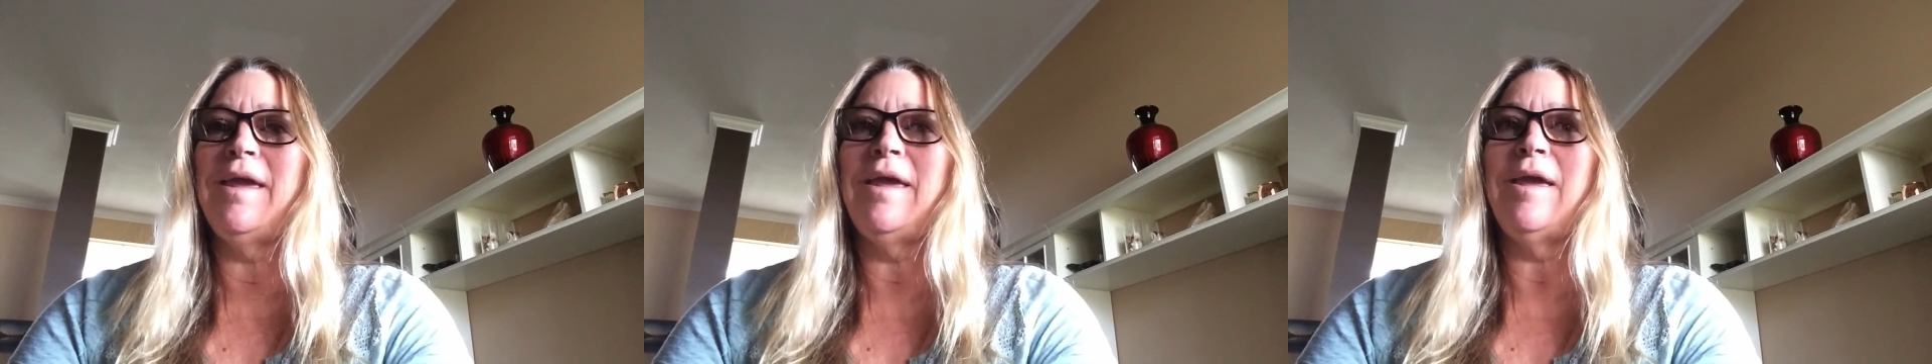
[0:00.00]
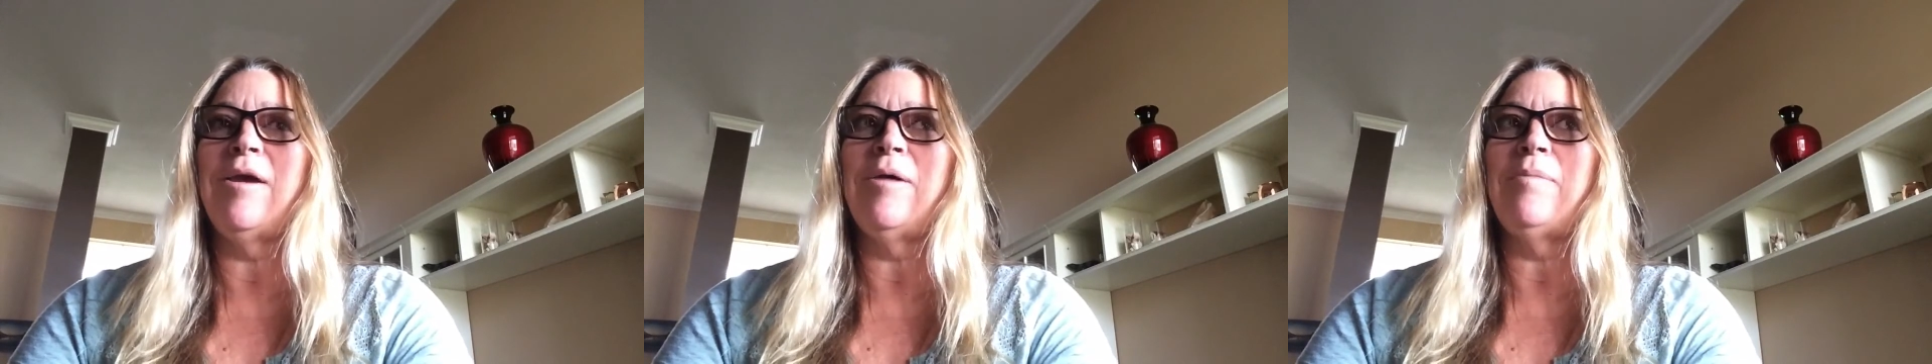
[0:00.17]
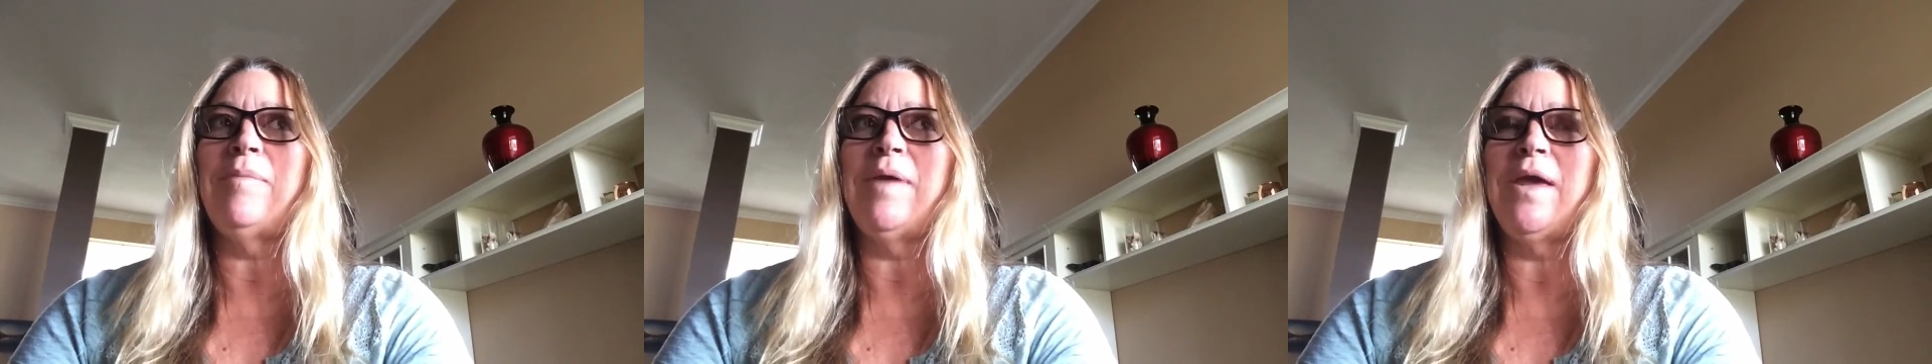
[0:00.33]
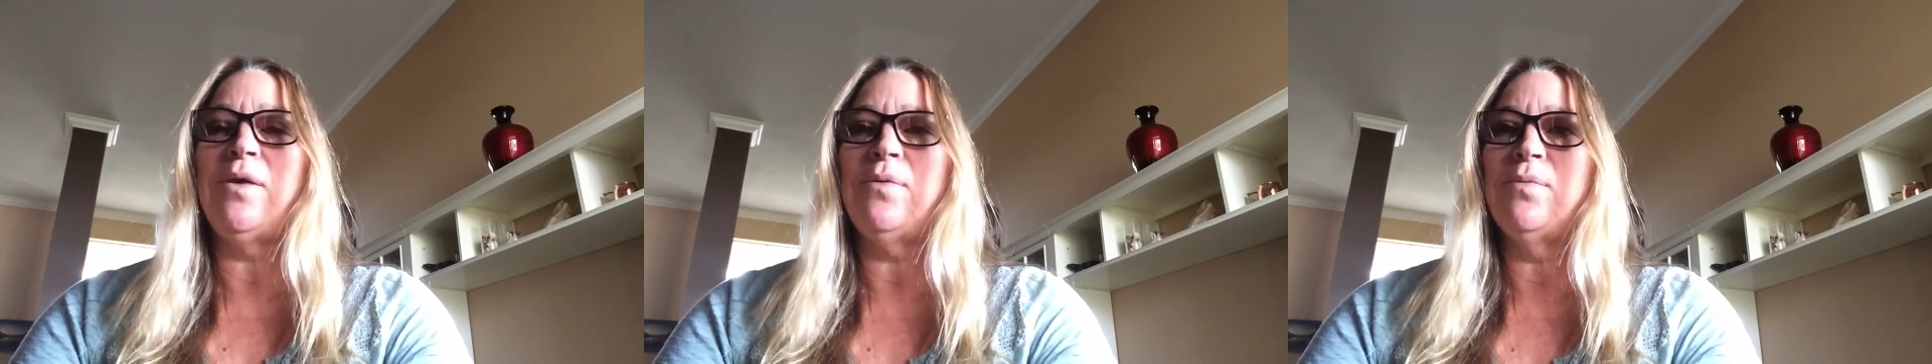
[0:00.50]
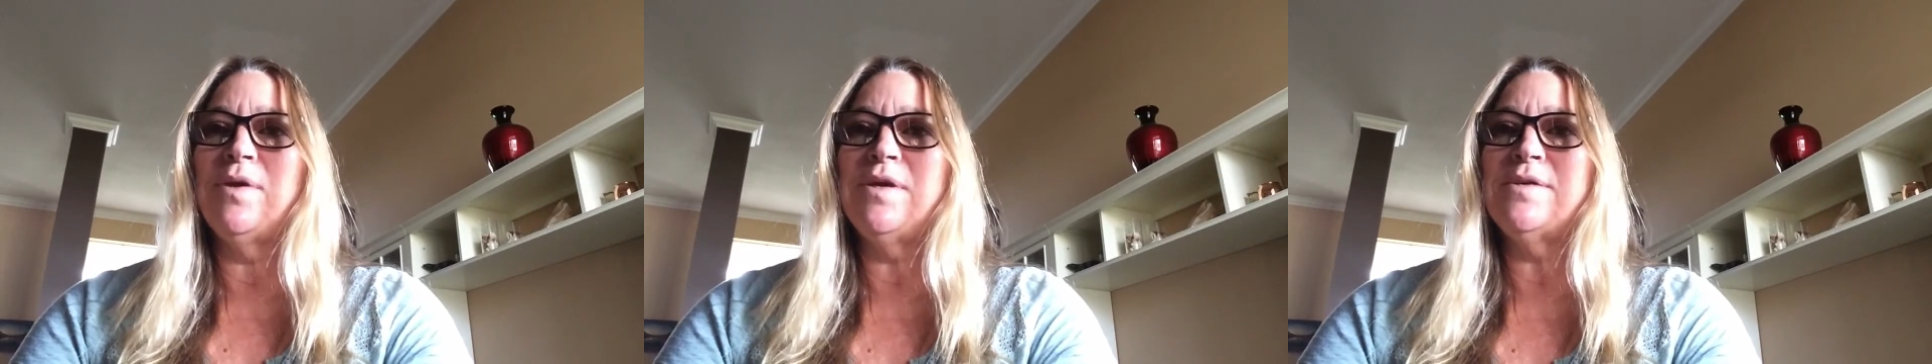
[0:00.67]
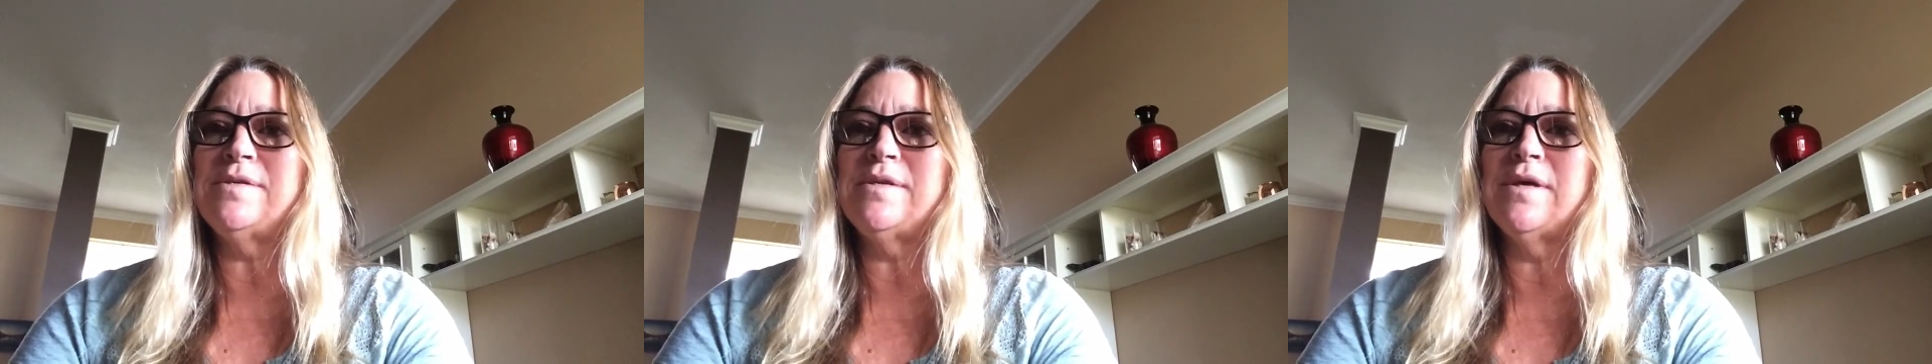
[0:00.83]
am a
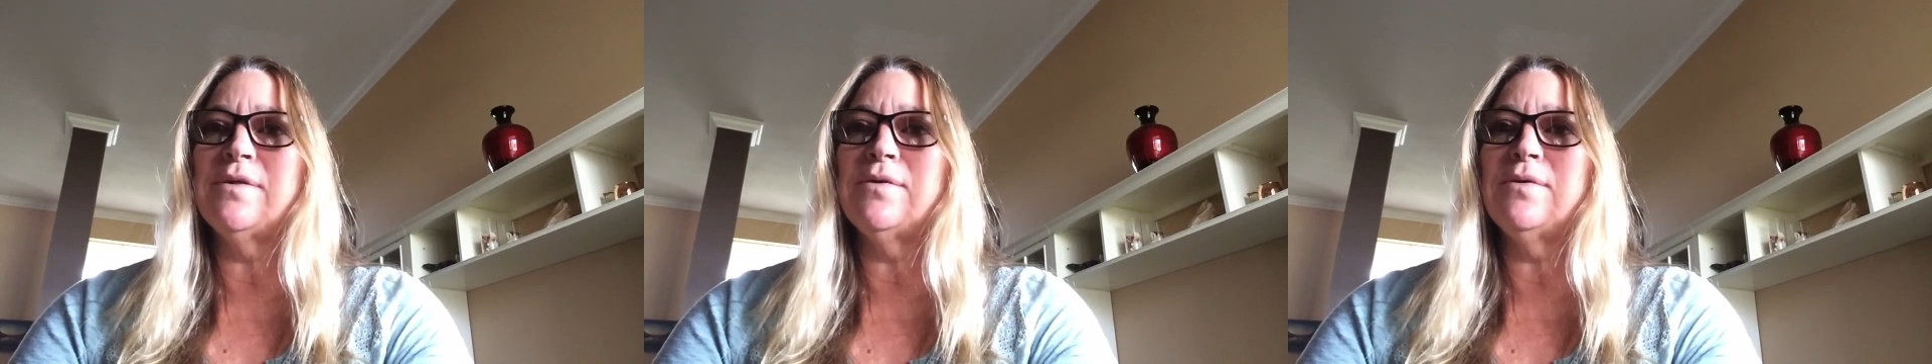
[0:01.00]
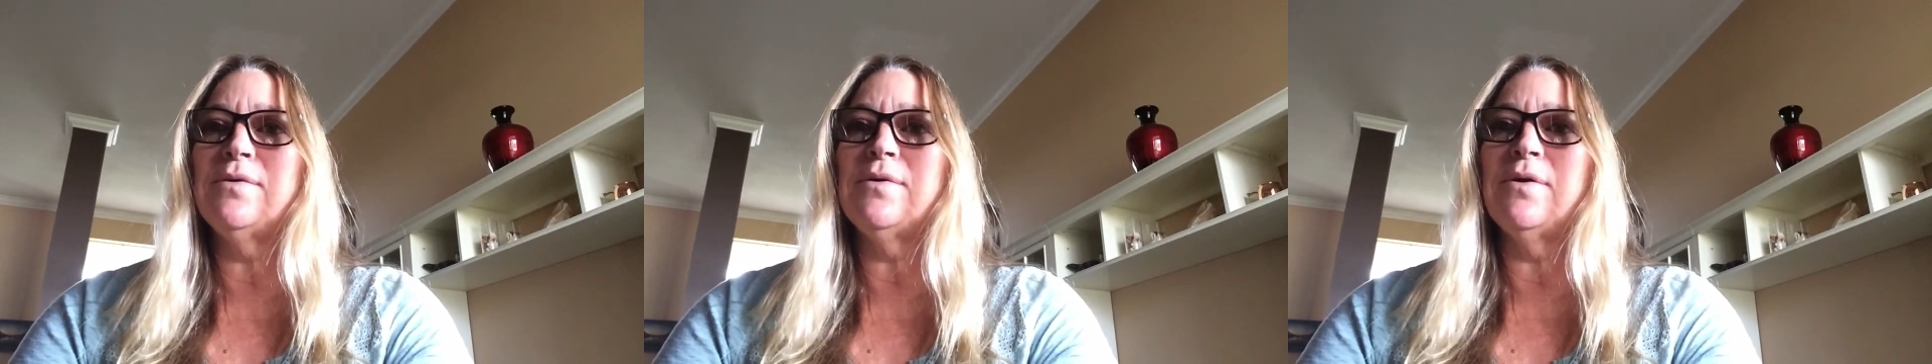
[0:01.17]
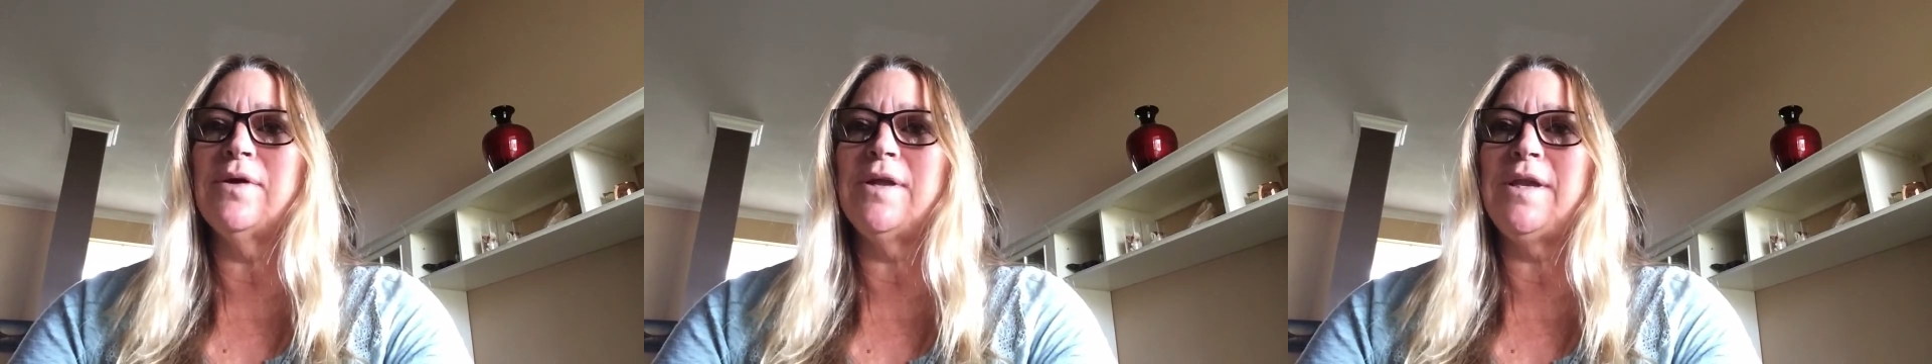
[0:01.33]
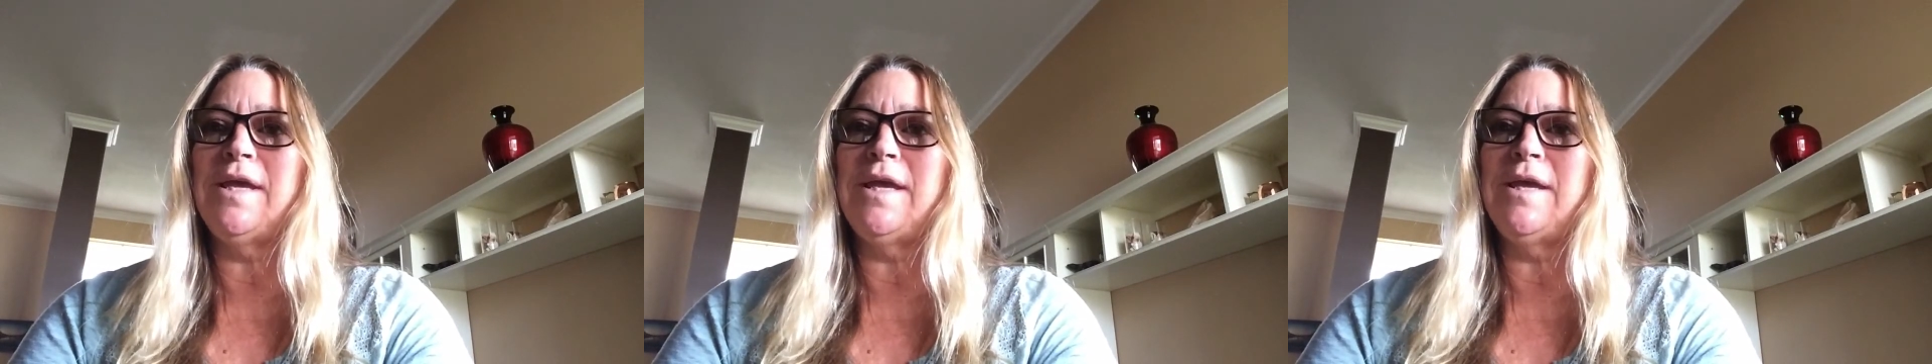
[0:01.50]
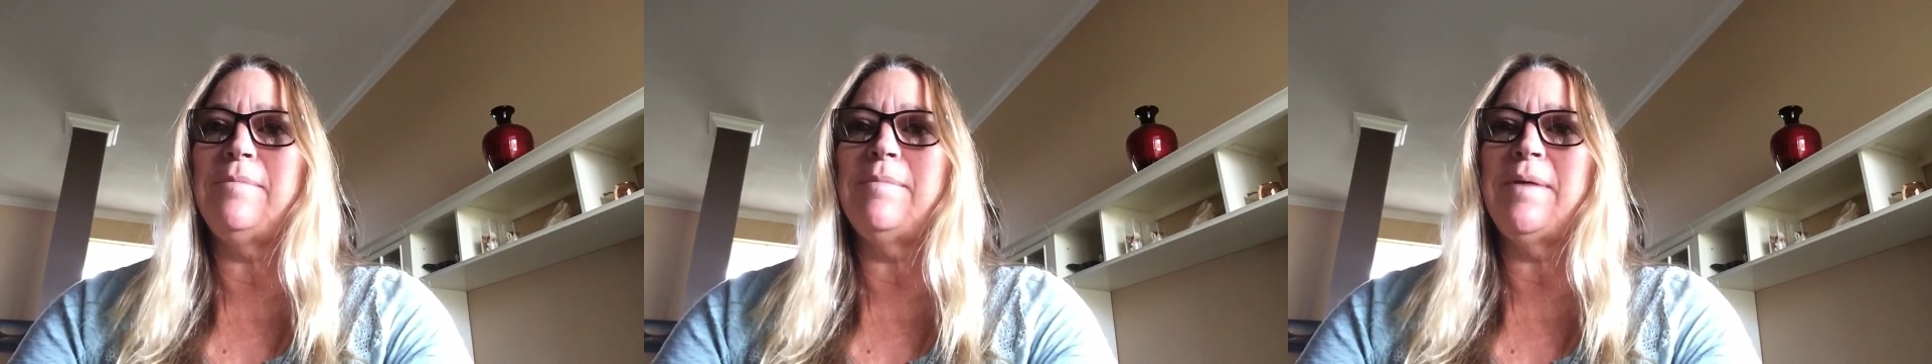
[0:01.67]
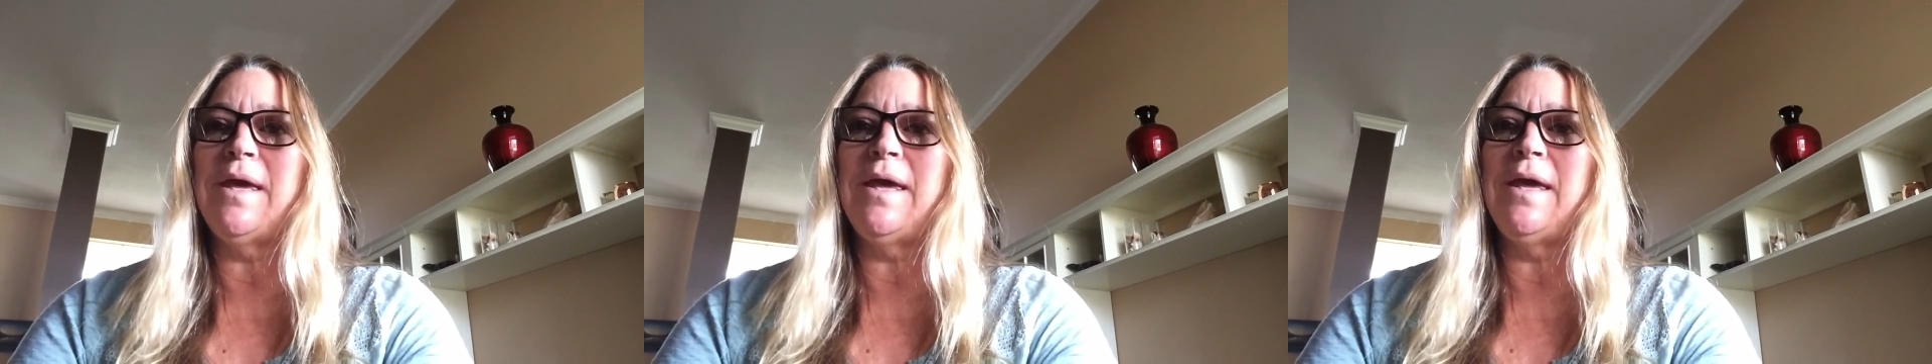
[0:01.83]
reseller on
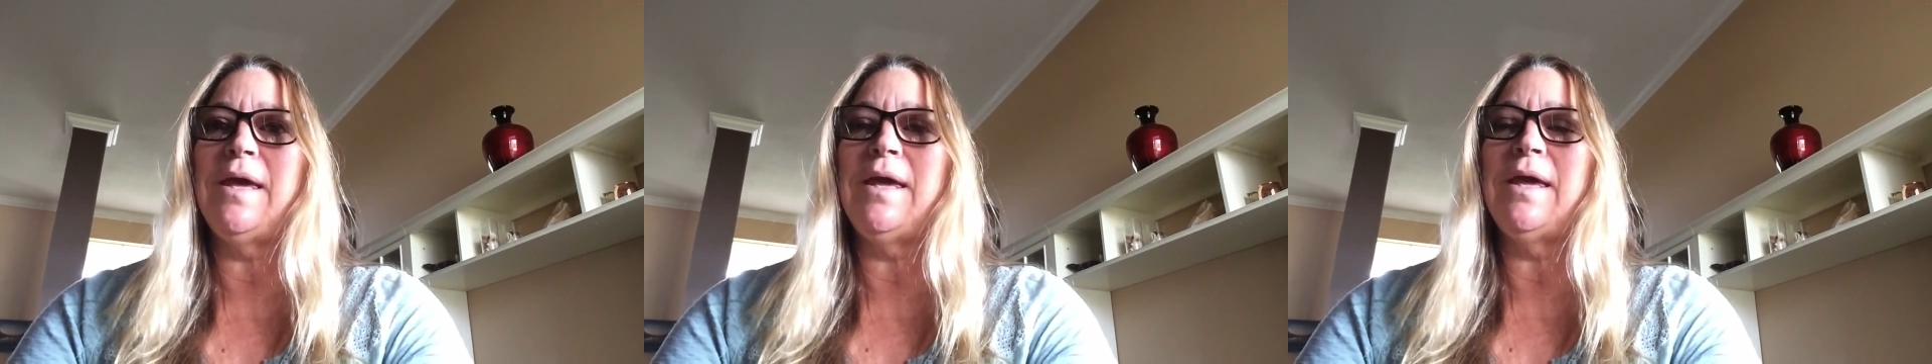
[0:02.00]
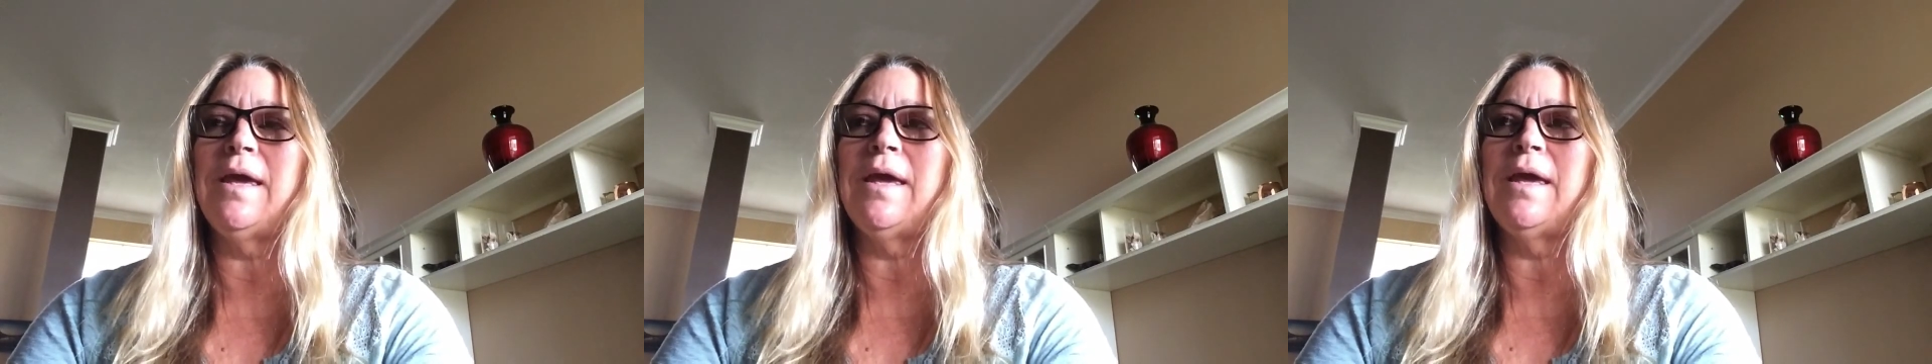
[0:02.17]
eBay